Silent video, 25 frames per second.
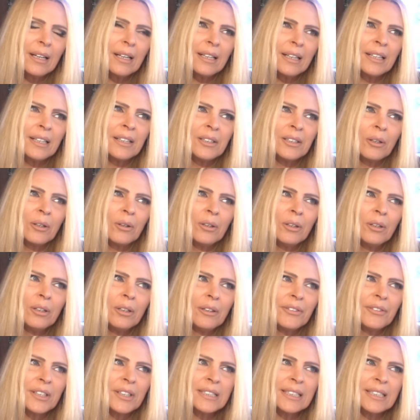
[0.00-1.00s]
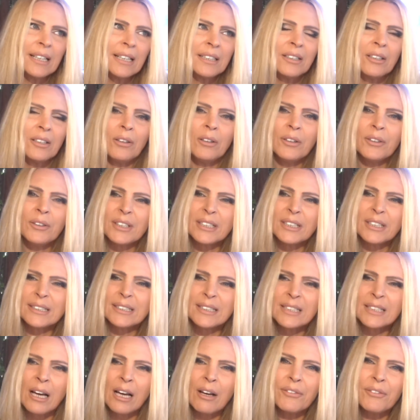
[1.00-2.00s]
you know, all of a sudden, all the
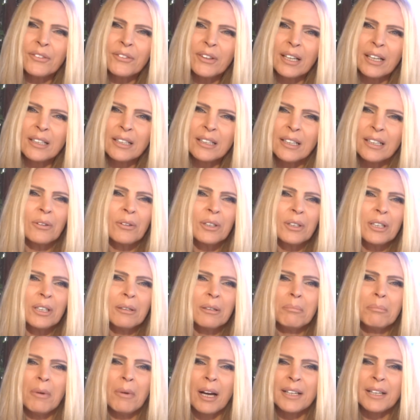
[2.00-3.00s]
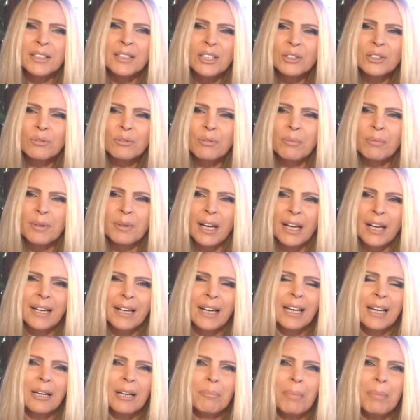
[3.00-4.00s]
stuff that your mind is
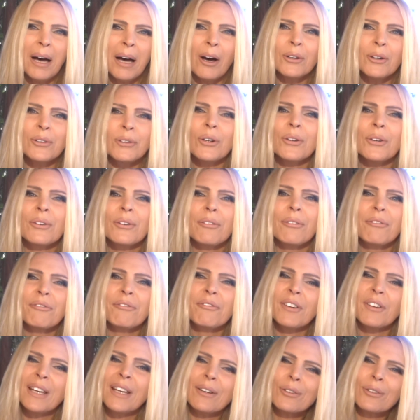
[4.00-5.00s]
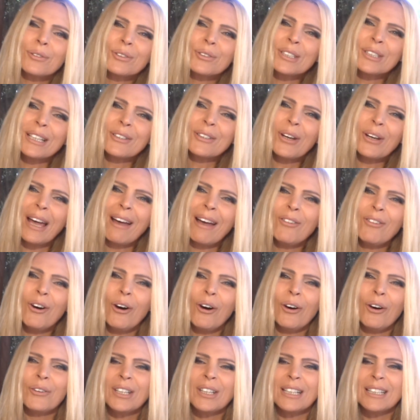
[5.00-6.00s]
ruminating about, all the fears that you have,
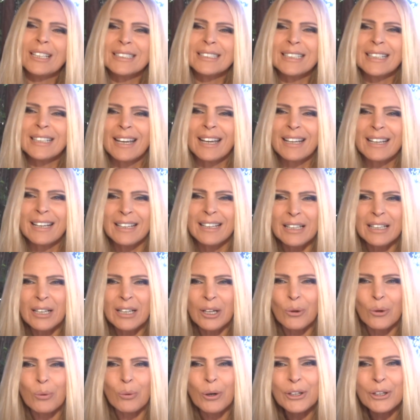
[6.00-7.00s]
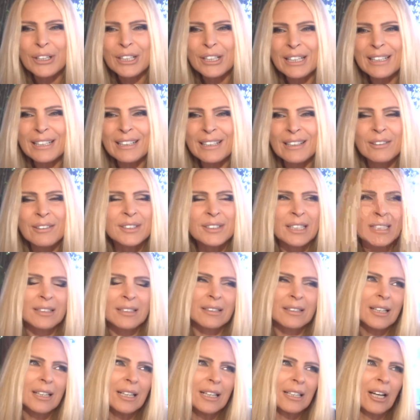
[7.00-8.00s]
all these like what ifs
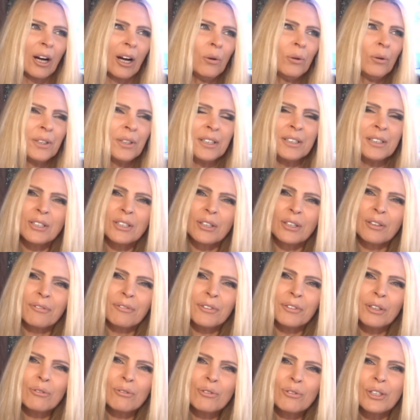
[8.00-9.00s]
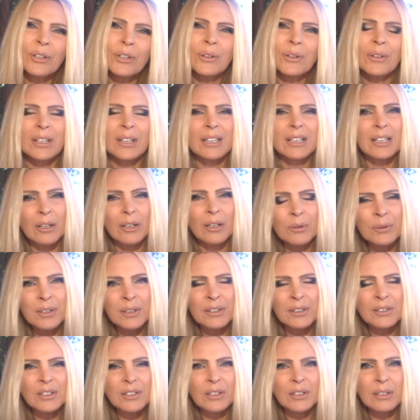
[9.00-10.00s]
and going into the future and going
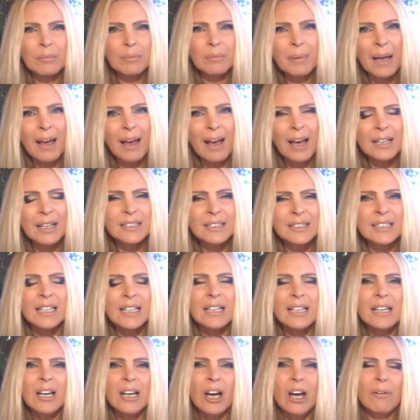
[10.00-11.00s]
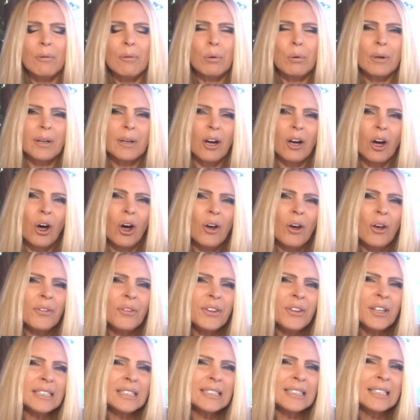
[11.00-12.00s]
into the past, where all
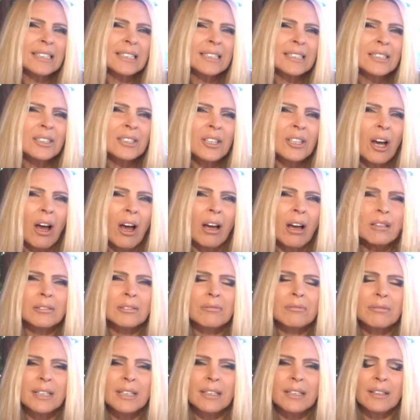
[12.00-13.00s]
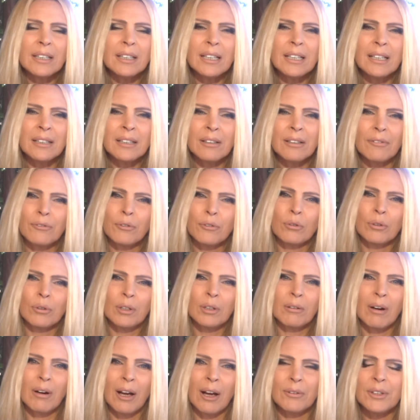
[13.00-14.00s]
this is not really in the
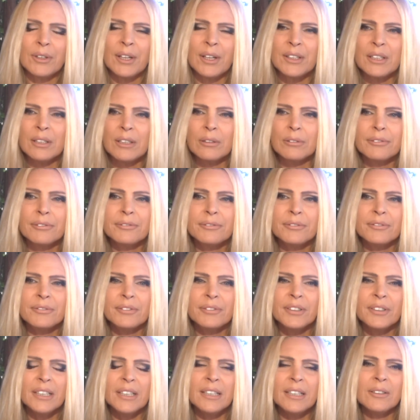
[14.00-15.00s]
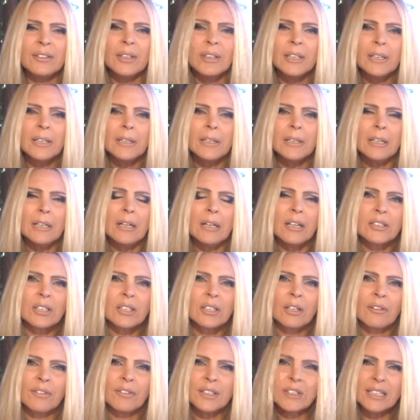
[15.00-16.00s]
foreground, and you'll feel
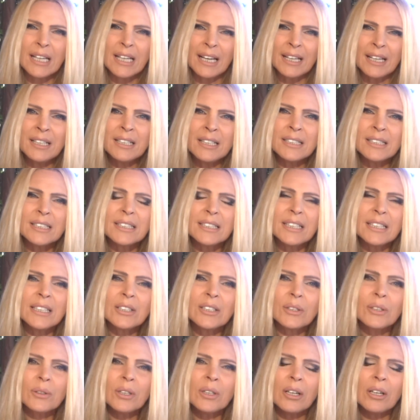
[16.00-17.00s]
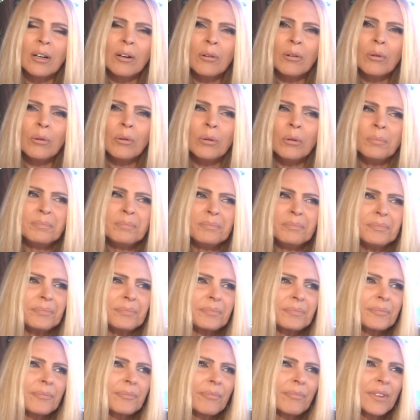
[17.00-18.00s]
sort of a tendency to go
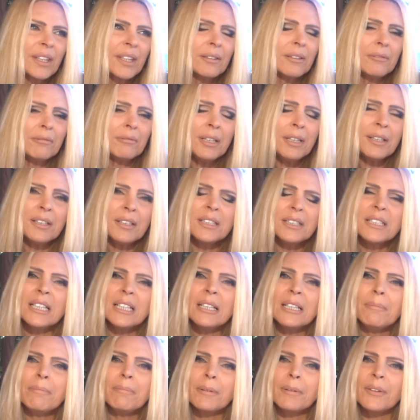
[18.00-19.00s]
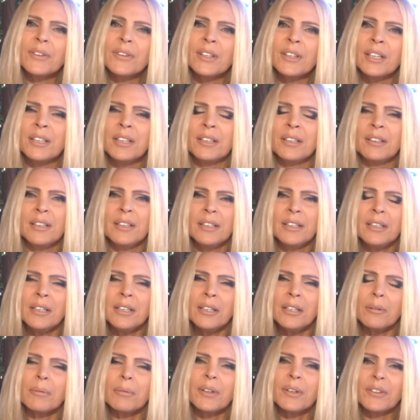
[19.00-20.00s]
really deep within
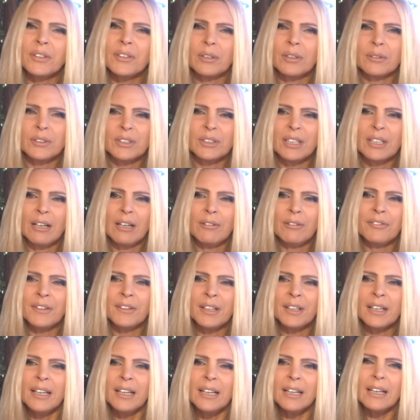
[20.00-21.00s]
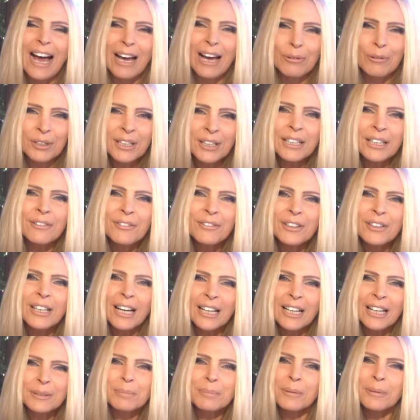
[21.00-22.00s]
with yourself. And I want to give you
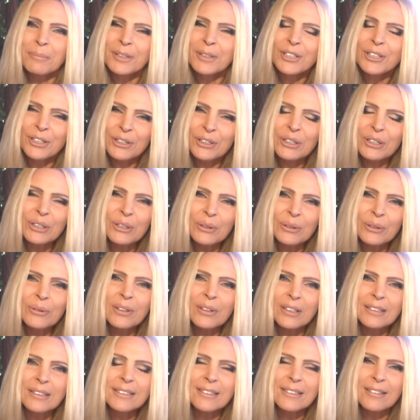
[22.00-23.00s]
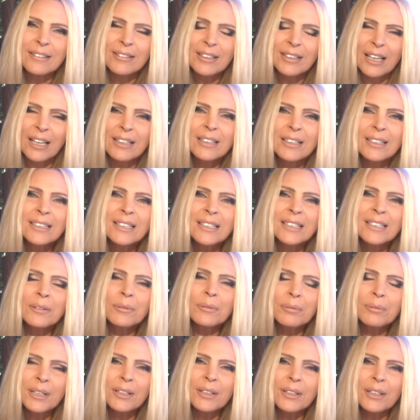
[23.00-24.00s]
guys permission to do this, okay? This is a
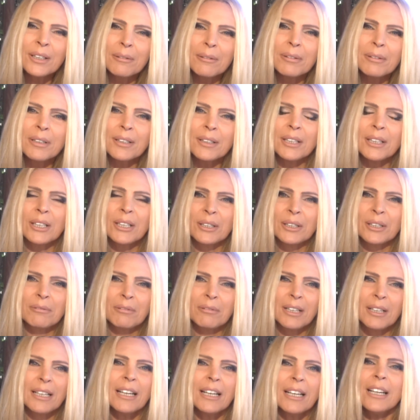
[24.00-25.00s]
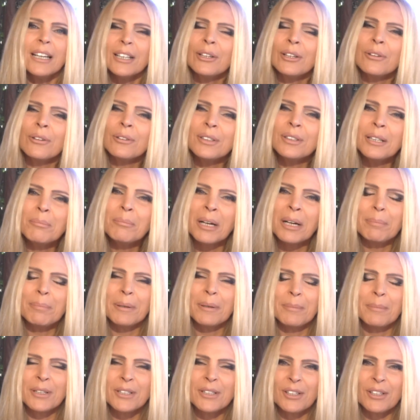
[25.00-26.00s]
really, really good week. You don't need my
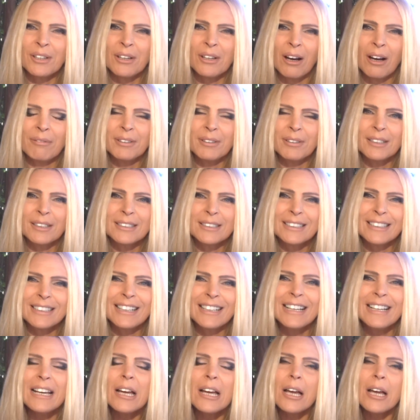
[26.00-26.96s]
permission, obviously.